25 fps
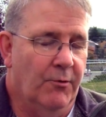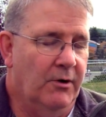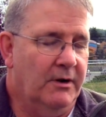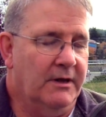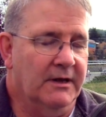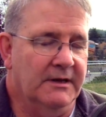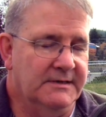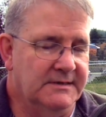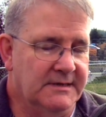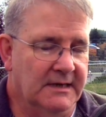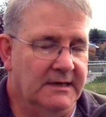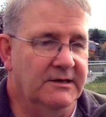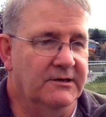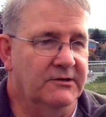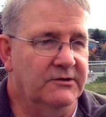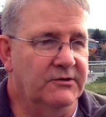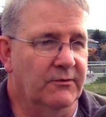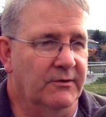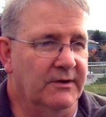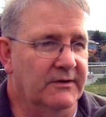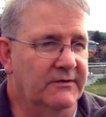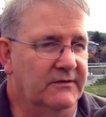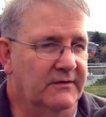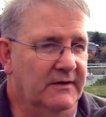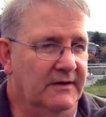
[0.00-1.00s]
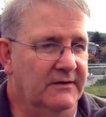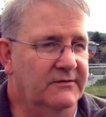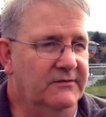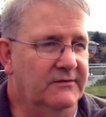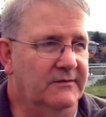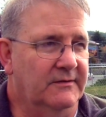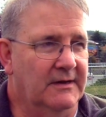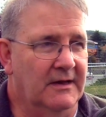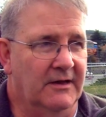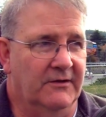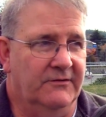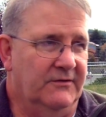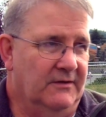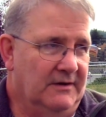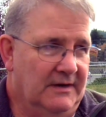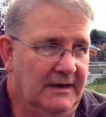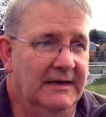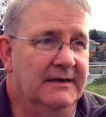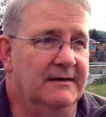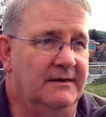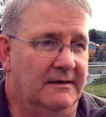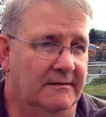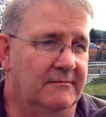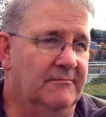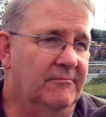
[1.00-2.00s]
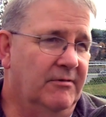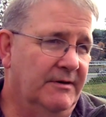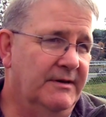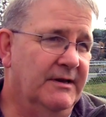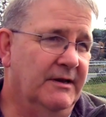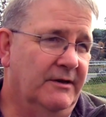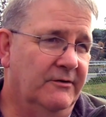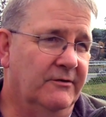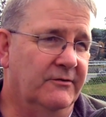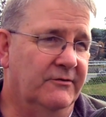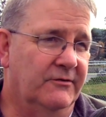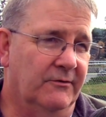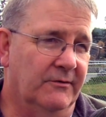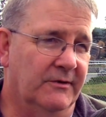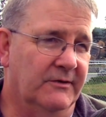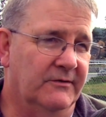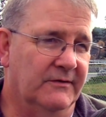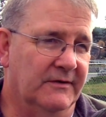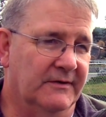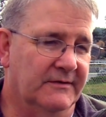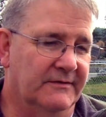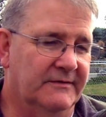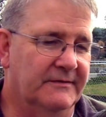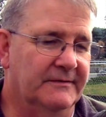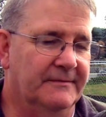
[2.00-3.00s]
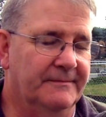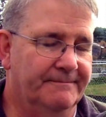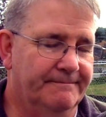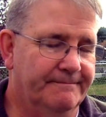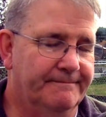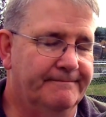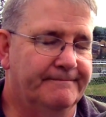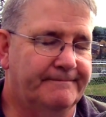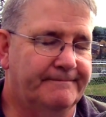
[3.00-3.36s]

we'll continue to exist because the need continues to exist.